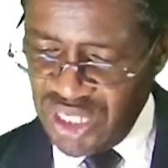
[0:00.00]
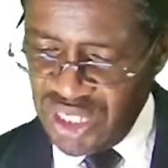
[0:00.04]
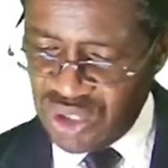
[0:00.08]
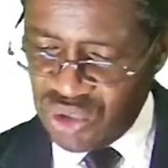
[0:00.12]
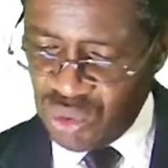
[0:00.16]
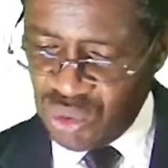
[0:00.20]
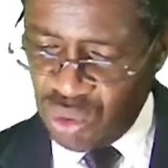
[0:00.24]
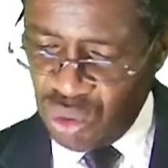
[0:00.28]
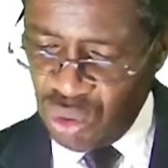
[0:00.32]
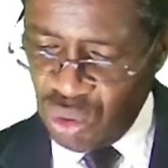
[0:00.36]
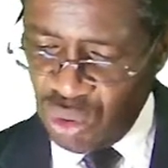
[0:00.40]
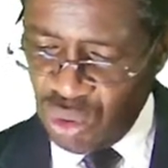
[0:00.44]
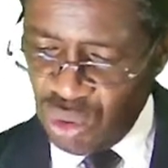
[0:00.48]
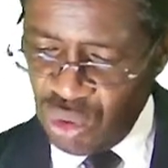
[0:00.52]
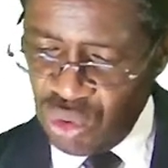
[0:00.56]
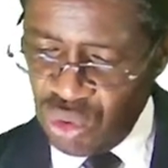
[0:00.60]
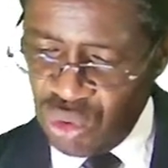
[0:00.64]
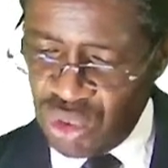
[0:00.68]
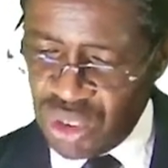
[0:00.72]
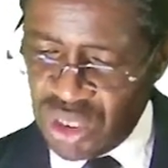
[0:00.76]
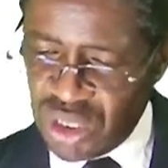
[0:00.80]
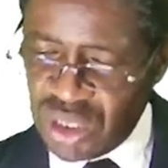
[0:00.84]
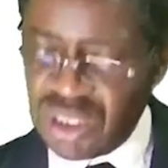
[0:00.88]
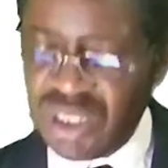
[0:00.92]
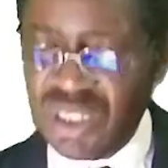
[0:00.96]
to
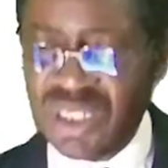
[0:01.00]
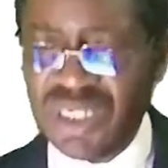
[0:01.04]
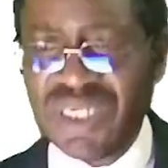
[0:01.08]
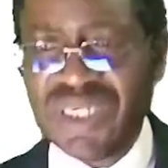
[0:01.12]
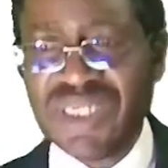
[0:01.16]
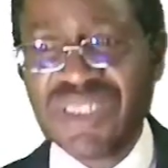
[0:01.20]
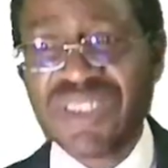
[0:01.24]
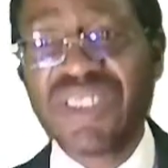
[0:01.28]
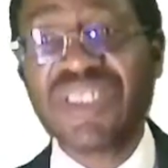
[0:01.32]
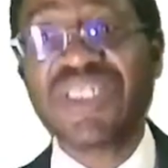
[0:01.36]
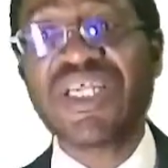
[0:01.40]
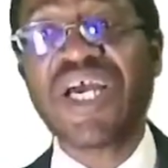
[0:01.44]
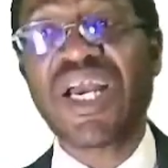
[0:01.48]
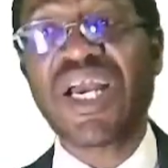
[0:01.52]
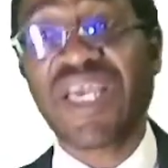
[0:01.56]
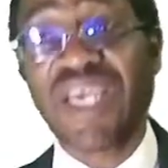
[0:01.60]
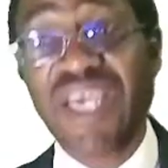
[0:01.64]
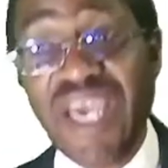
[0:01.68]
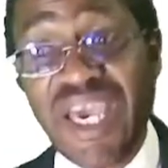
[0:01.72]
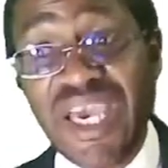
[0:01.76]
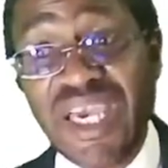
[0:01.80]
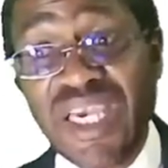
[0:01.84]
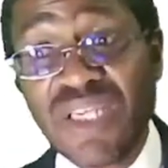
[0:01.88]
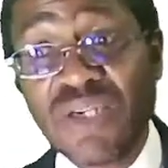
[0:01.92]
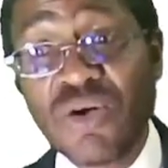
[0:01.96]
conclude, is it a
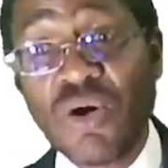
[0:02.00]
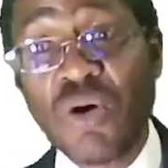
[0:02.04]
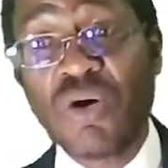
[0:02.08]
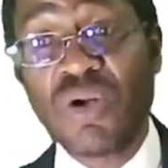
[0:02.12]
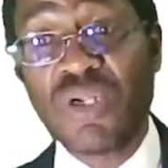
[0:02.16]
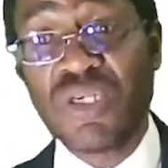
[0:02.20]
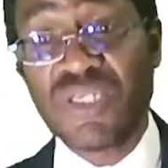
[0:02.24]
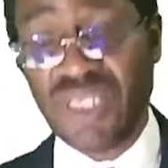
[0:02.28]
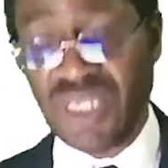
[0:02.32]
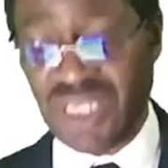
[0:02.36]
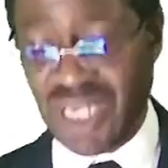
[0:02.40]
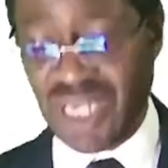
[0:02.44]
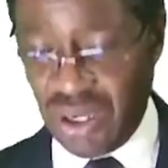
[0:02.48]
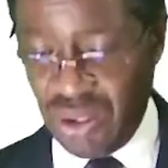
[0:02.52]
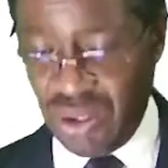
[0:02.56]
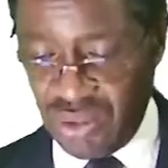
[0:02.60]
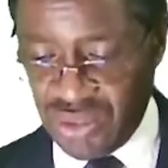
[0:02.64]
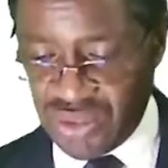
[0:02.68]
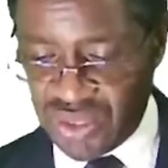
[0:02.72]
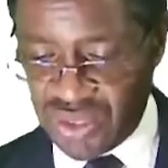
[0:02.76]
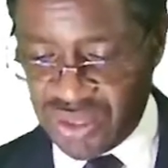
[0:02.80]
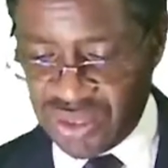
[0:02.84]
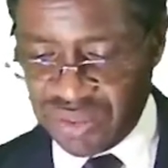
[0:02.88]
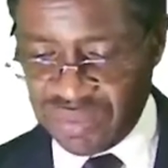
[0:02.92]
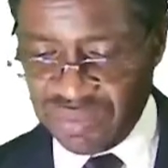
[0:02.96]
gain or is it a
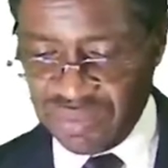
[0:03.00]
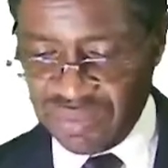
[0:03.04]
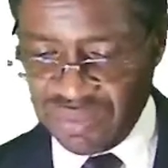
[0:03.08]
loss?